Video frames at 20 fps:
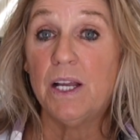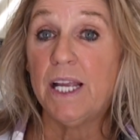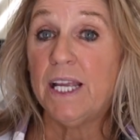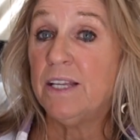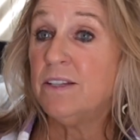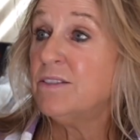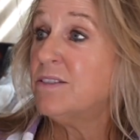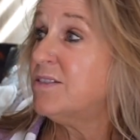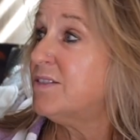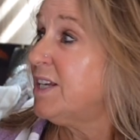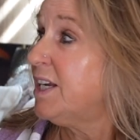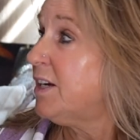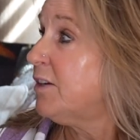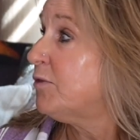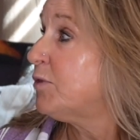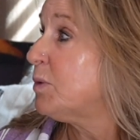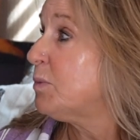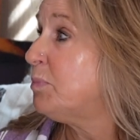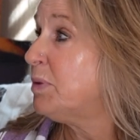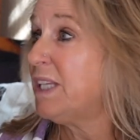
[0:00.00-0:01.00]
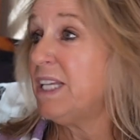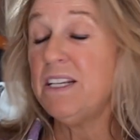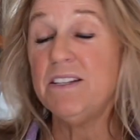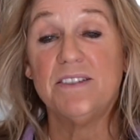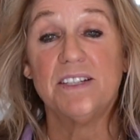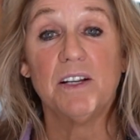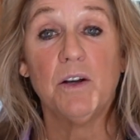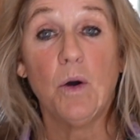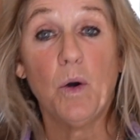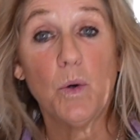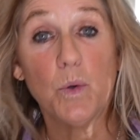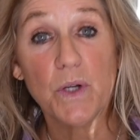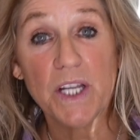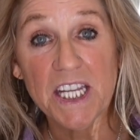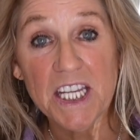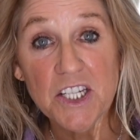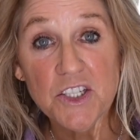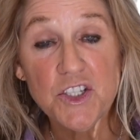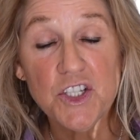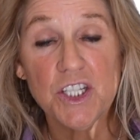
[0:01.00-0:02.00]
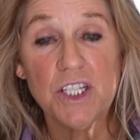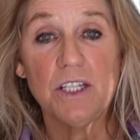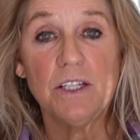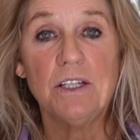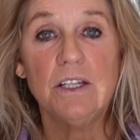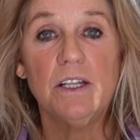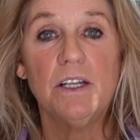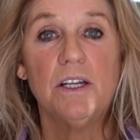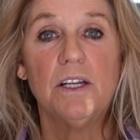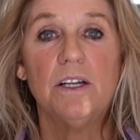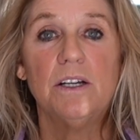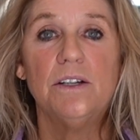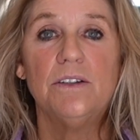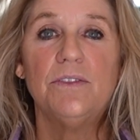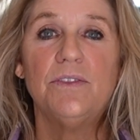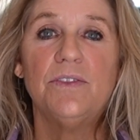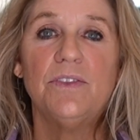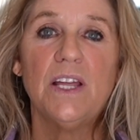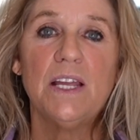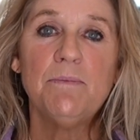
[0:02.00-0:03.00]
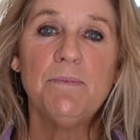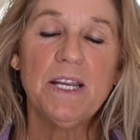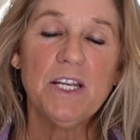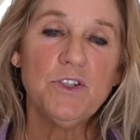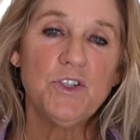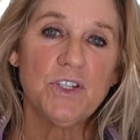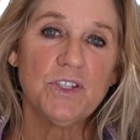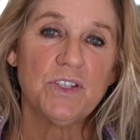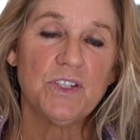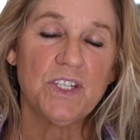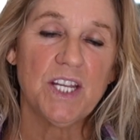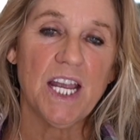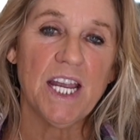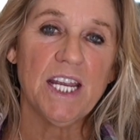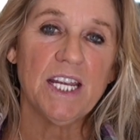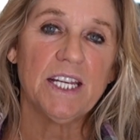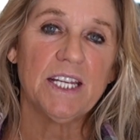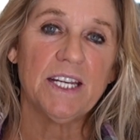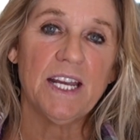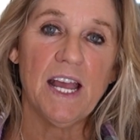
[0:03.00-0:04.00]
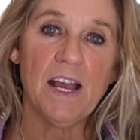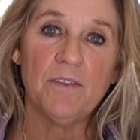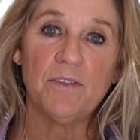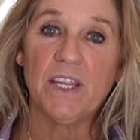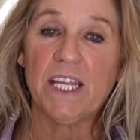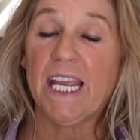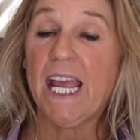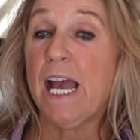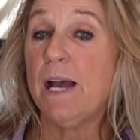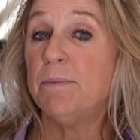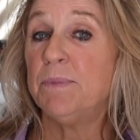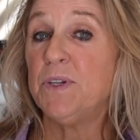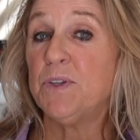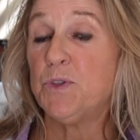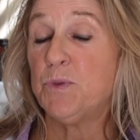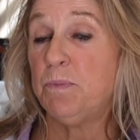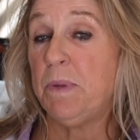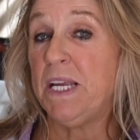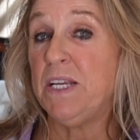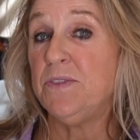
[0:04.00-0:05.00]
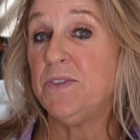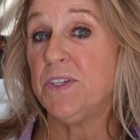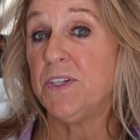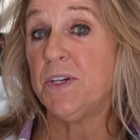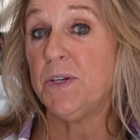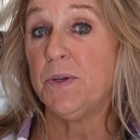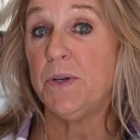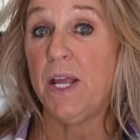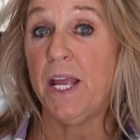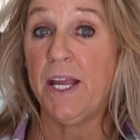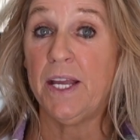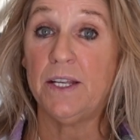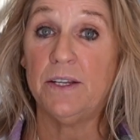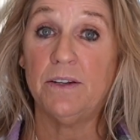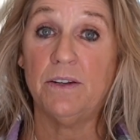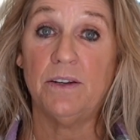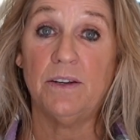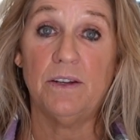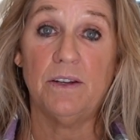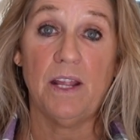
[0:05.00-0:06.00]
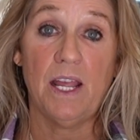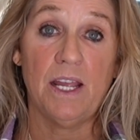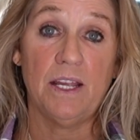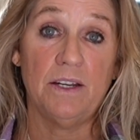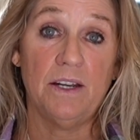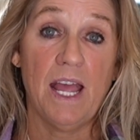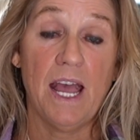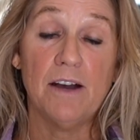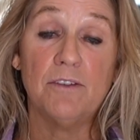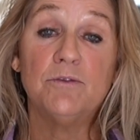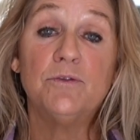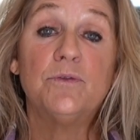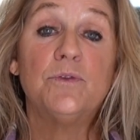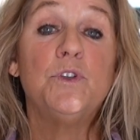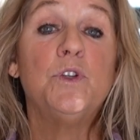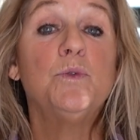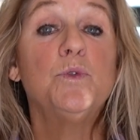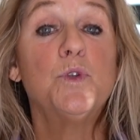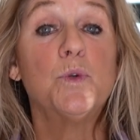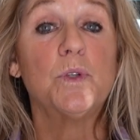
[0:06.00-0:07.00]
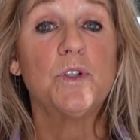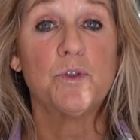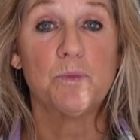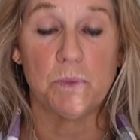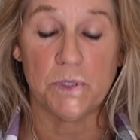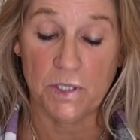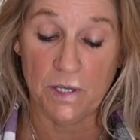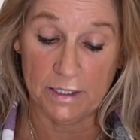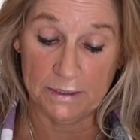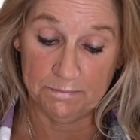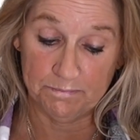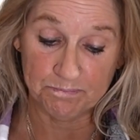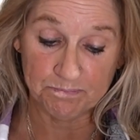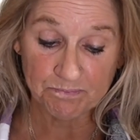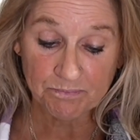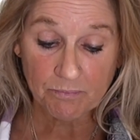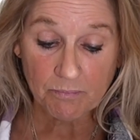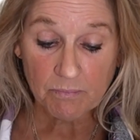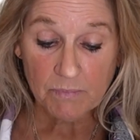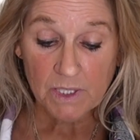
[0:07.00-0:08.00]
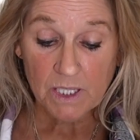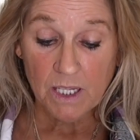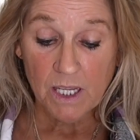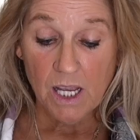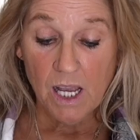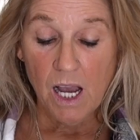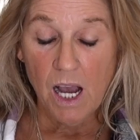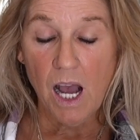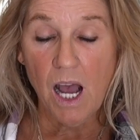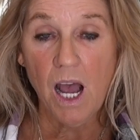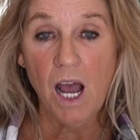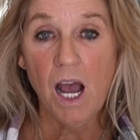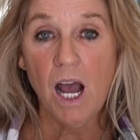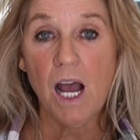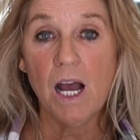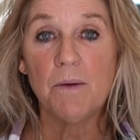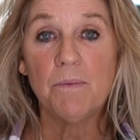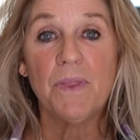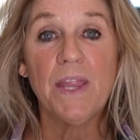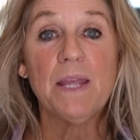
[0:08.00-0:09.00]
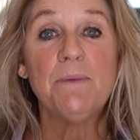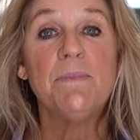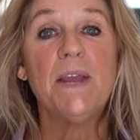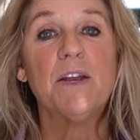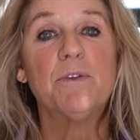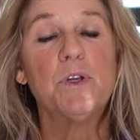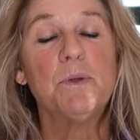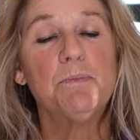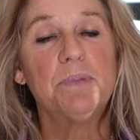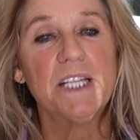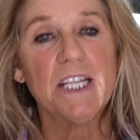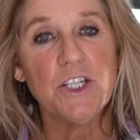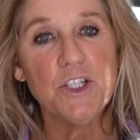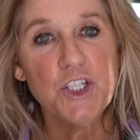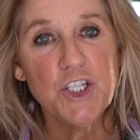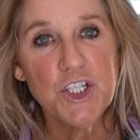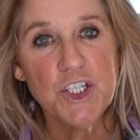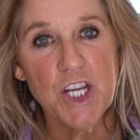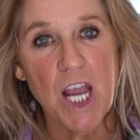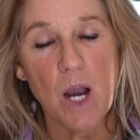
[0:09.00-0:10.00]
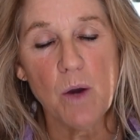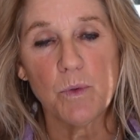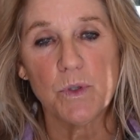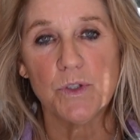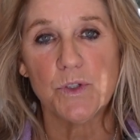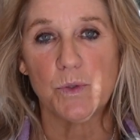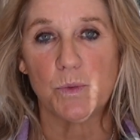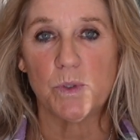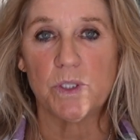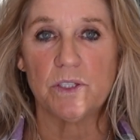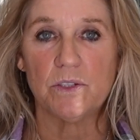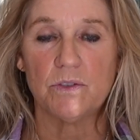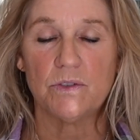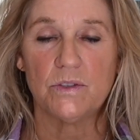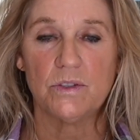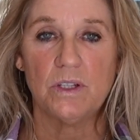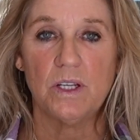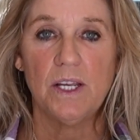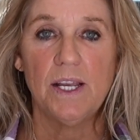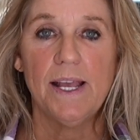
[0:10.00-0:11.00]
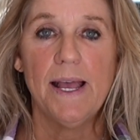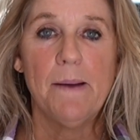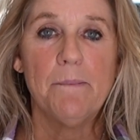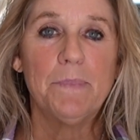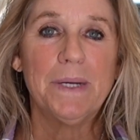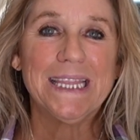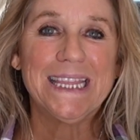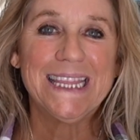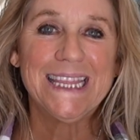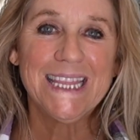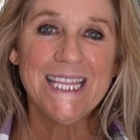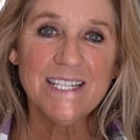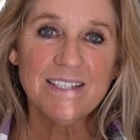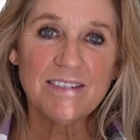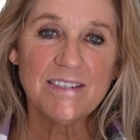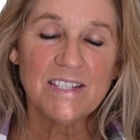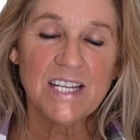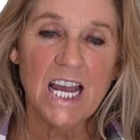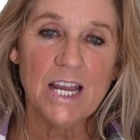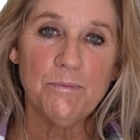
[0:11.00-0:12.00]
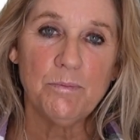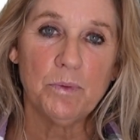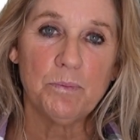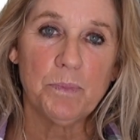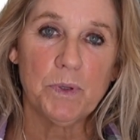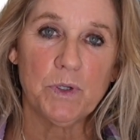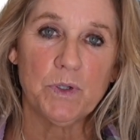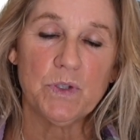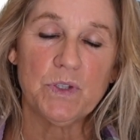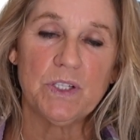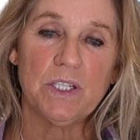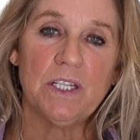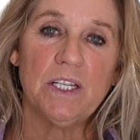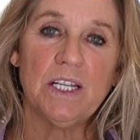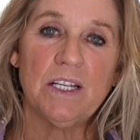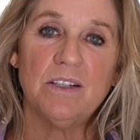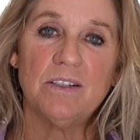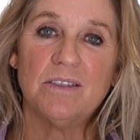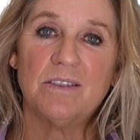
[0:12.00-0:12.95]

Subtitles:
instead of replacing a whole kitchen, they may just take and have the cabinets painted and have new doors put on. They may replace shower doors. But this type of person